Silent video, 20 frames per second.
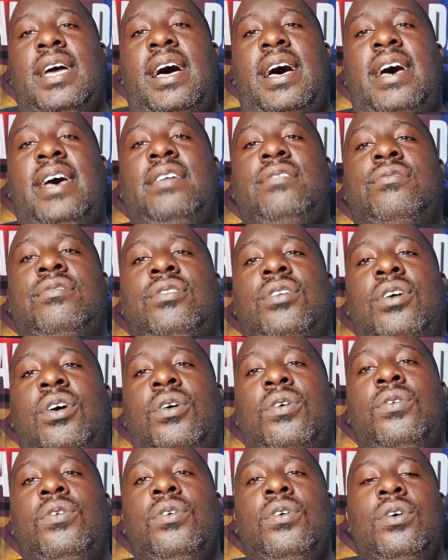guys, you
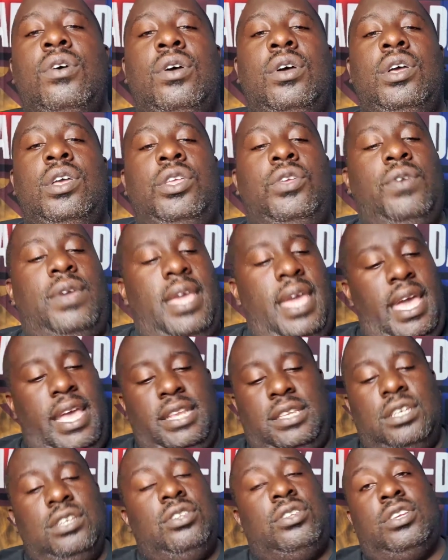know, you
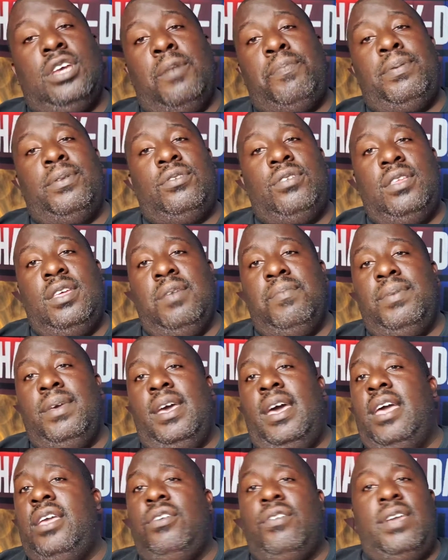can't just jump into the NBA.